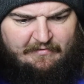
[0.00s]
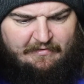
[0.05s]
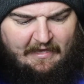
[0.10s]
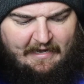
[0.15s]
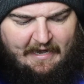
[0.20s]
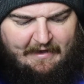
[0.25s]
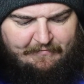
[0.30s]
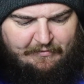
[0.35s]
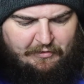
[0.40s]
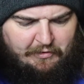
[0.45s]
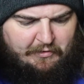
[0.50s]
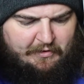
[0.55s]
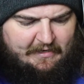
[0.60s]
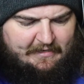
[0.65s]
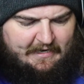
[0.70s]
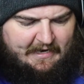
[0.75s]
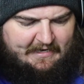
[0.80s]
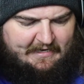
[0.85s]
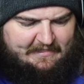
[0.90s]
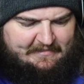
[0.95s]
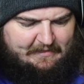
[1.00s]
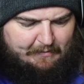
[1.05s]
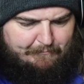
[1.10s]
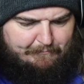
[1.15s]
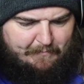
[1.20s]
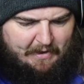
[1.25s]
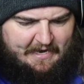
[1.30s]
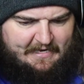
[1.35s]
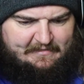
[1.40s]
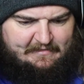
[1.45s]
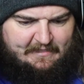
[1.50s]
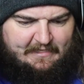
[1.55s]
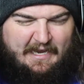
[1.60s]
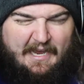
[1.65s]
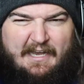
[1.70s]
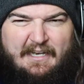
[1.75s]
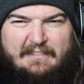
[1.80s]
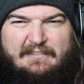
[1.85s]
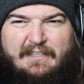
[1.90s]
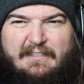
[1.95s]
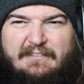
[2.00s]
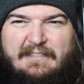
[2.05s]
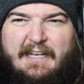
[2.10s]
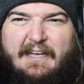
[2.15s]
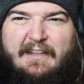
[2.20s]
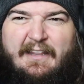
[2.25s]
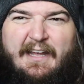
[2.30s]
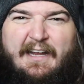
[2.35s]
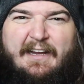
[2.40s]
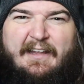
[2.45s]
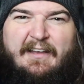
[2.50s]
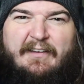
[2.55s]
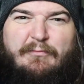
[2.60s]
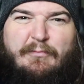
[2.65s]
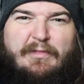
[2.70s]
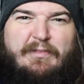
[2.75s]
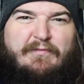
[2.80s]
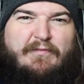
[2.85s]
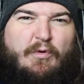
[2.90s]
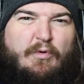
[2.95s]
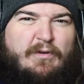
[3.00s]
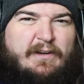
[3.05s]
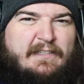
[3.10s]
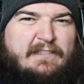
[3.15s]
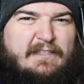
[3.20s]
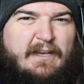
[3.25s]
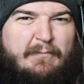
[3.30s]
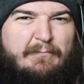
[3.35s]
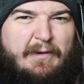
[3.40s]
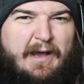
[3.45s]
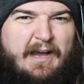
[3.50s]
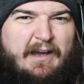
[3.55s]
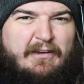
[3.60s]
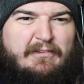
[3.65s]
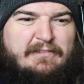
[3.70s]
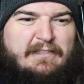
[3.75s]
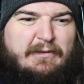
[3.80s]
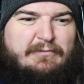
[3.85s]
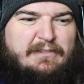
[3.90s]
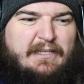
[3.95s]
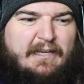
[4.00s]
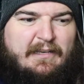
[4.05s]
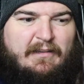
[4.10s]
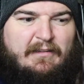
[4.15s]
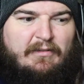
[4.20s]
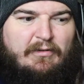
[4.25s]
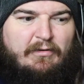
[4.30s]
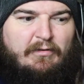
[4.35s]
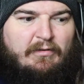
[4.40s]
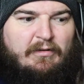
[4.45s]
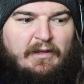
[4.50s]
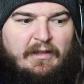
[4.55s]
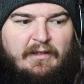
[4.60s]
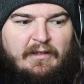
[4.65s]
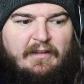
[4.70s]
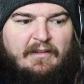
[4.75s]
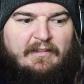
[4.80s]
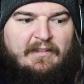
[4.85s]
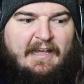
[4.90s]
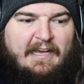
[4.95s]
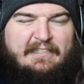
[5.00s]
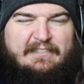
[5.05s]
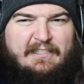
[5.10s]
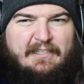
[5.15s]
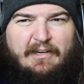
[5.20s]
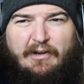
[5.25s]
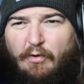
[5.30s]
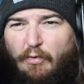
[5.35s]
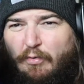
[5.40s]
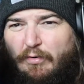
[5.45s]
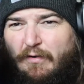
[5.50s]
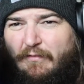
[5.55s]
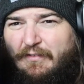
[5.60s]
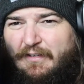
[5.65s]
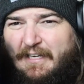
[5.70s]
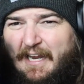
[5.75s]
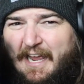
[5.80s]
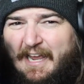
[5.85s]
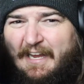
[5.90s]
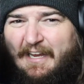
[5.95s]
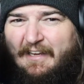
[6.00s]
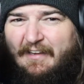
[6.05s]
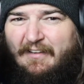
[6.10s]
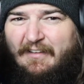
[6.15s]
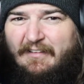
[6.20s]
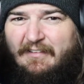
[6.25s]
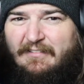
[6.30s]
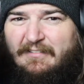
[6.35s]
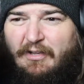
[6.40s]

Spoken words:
That Evinrude E-Tech gets amazing gas. I was getting, like, with 40-something miles, I was getting a little less than a quarter of a tank.